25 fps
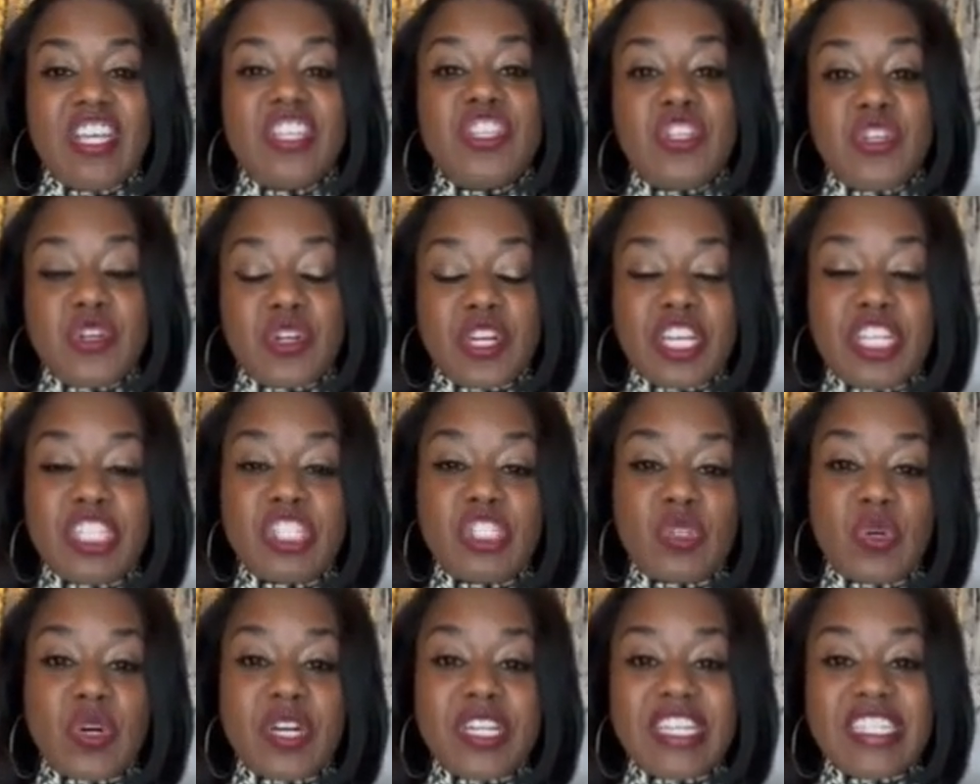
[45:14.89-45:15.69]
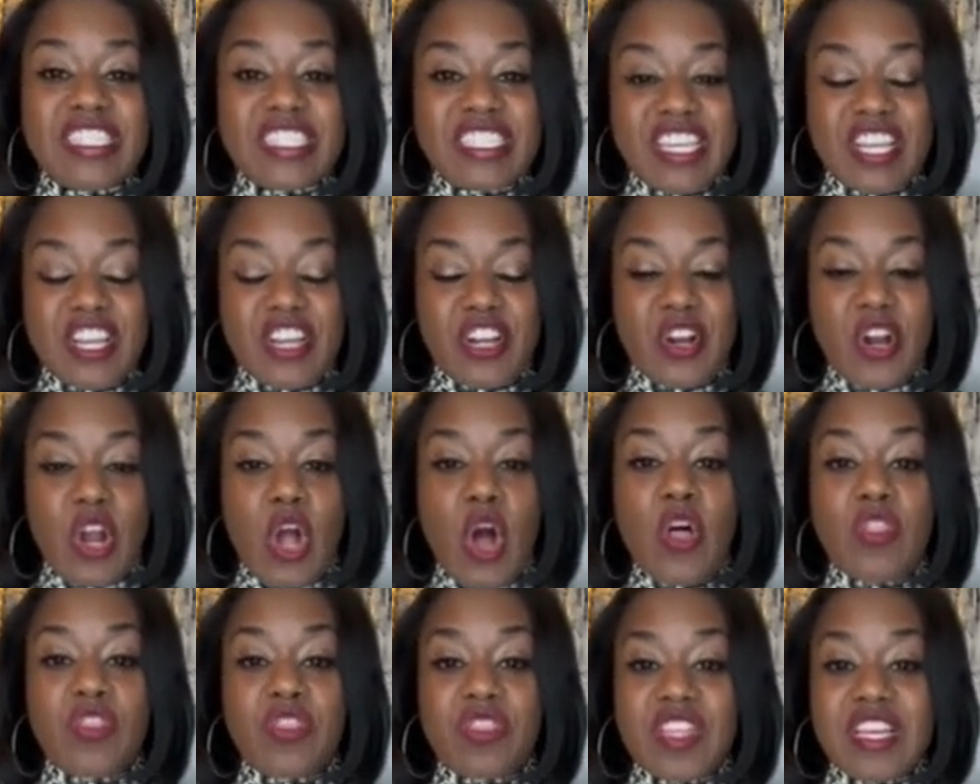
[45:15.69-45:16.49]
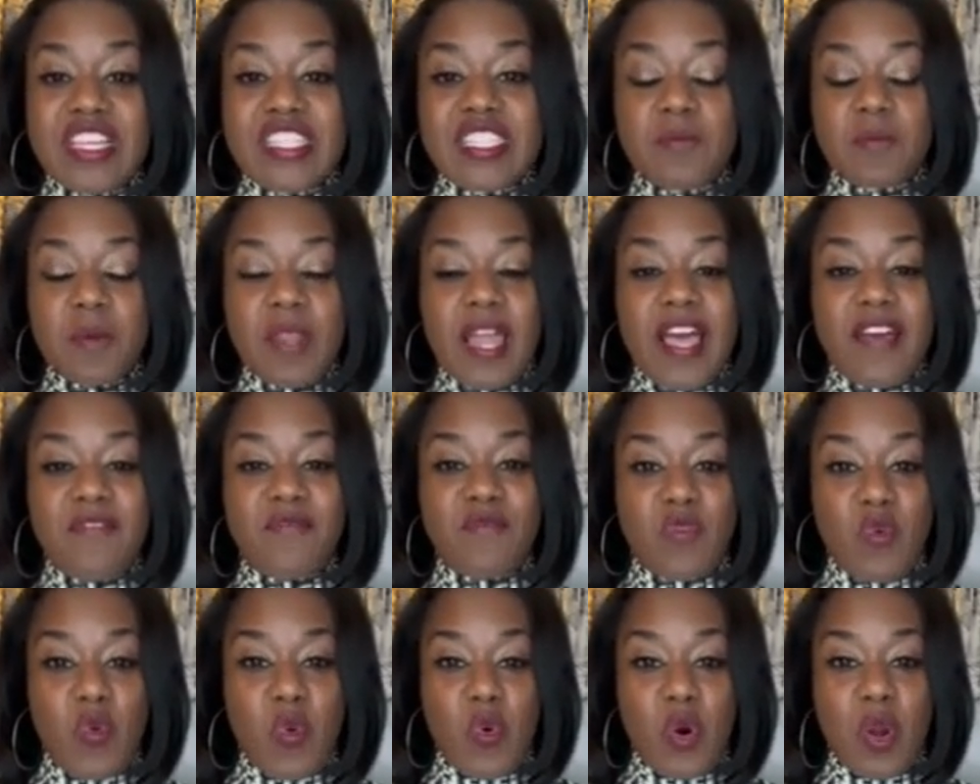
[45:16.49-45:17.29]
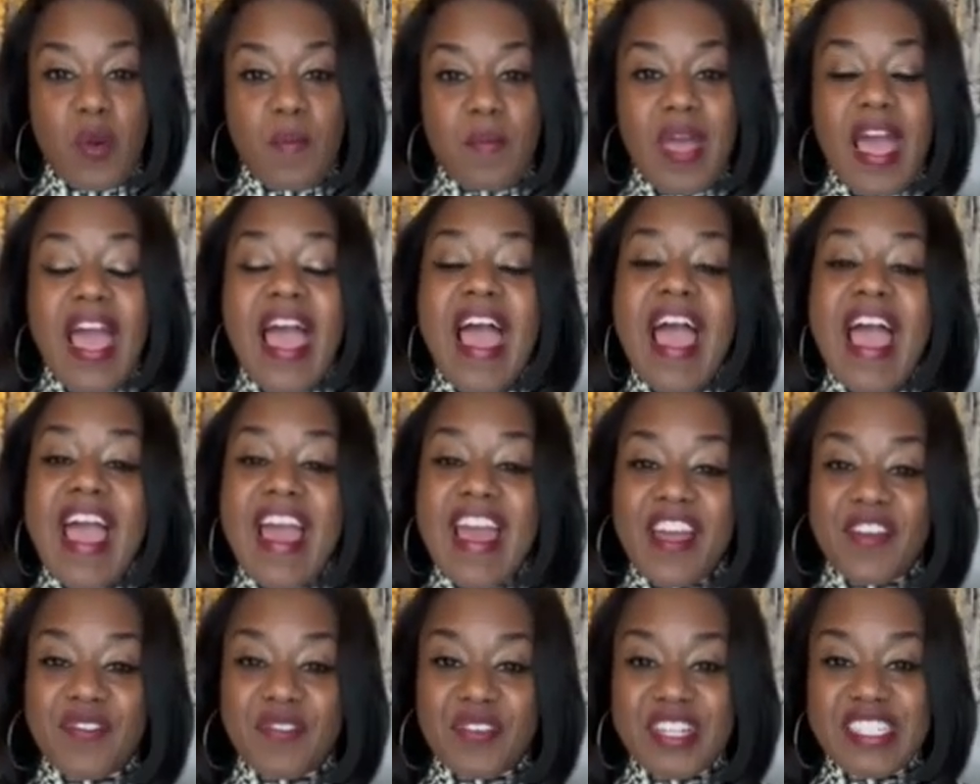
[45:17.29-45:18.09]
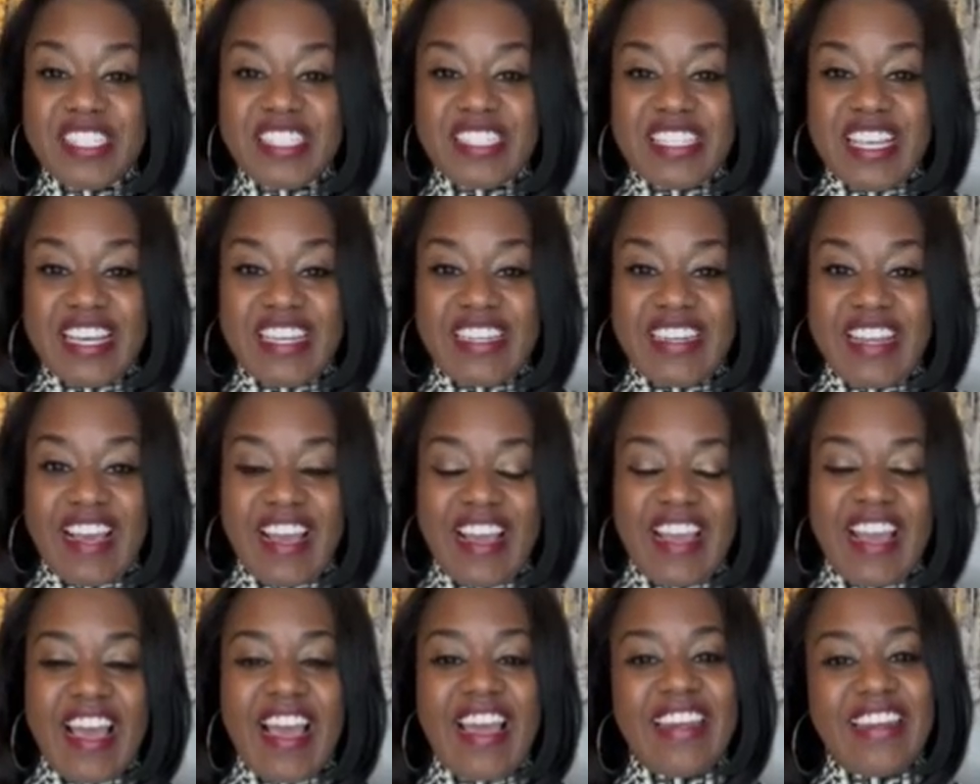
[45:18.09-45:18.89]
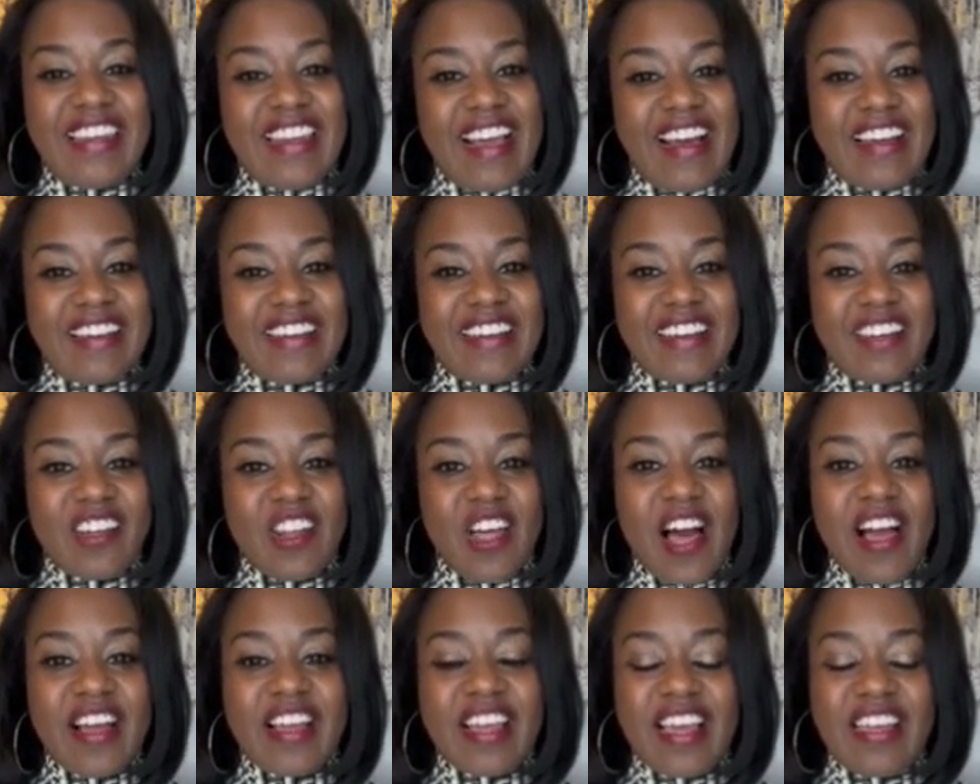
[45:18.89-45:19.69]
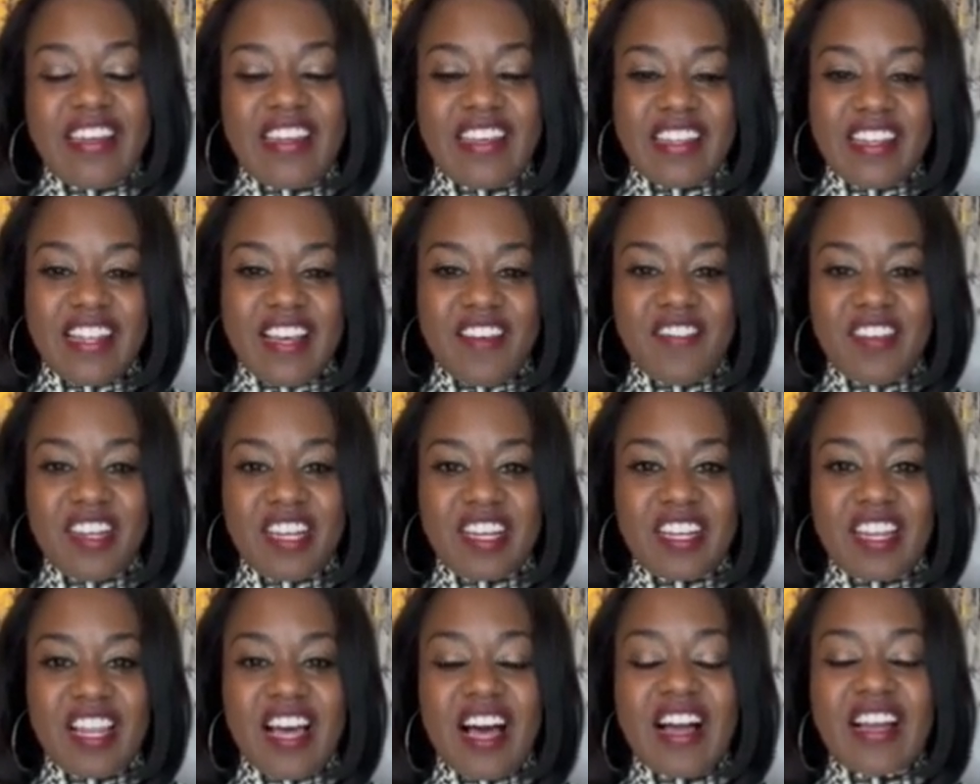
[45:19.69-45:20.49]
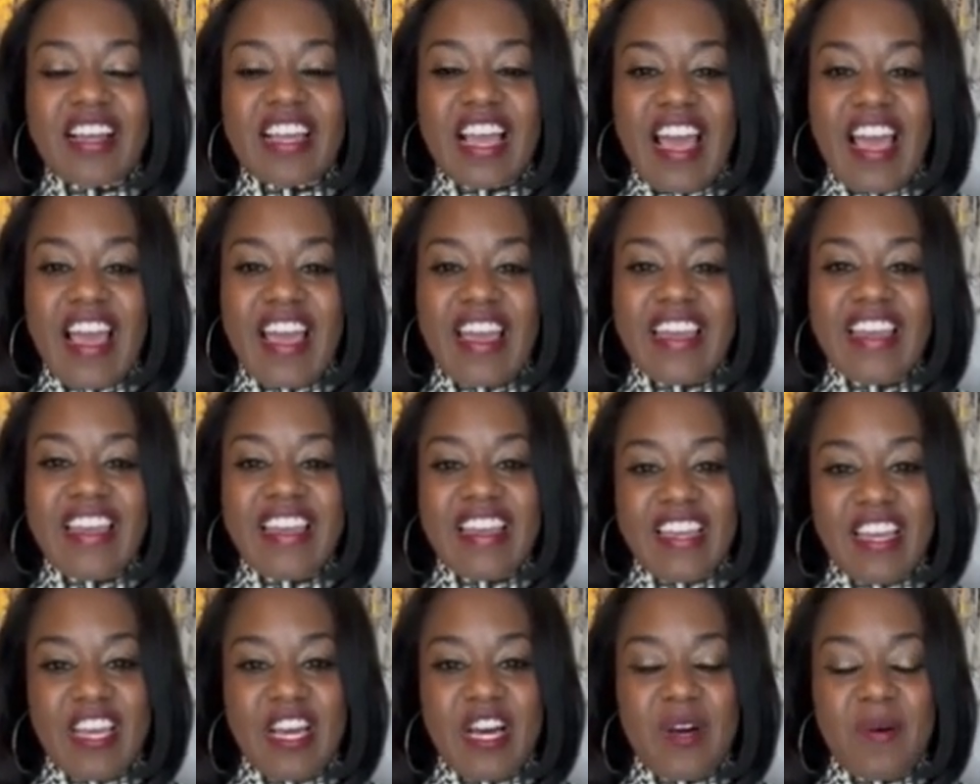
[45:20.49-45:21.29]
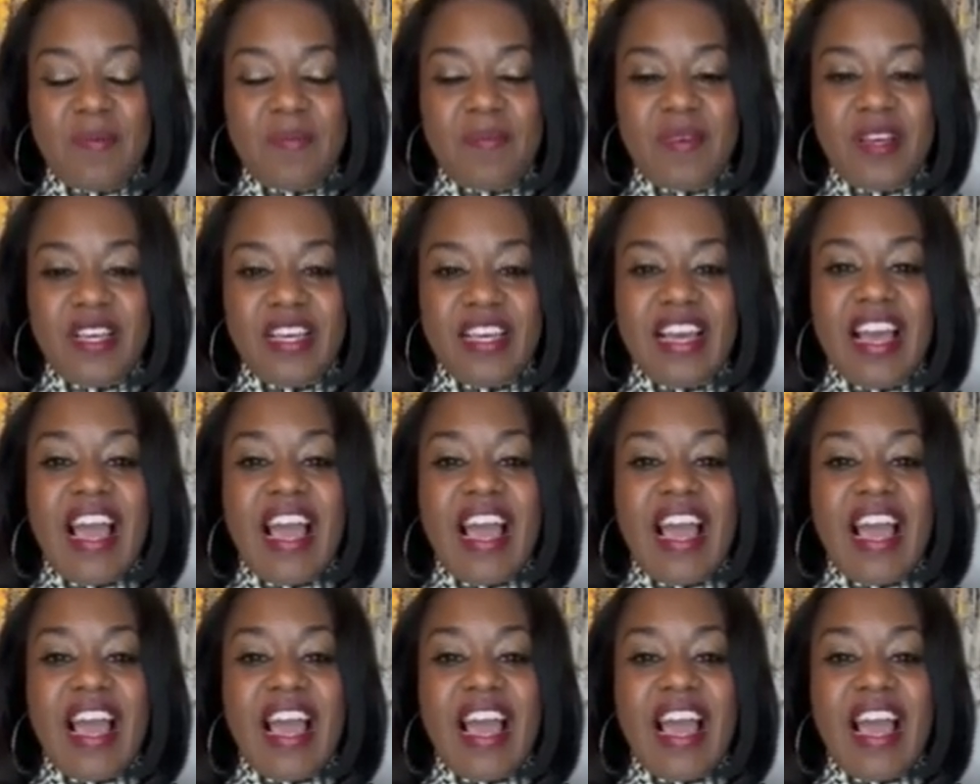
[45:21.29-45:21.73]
You can join us here on this platform every Sunday at 9 o'clock and 11 o'clock a.m